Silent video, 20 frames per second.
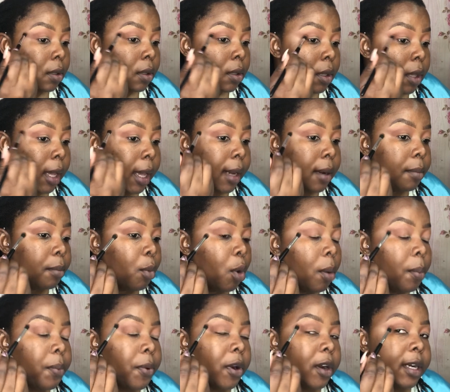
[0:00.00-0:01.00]
and more
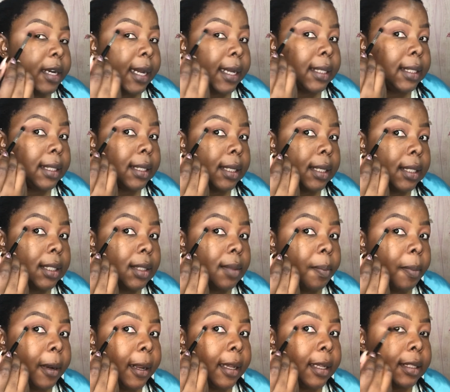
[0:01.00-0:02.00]
product is
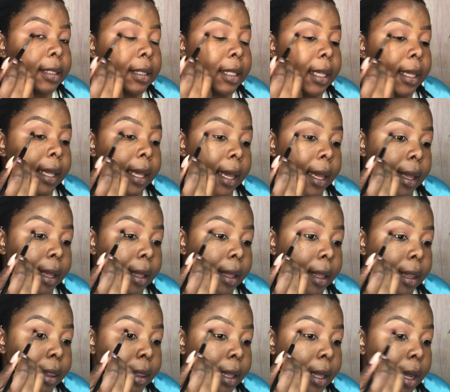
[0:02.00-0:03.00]
placed here
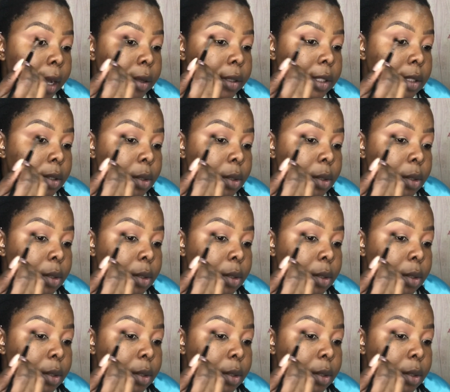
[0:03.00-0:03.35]
at the outer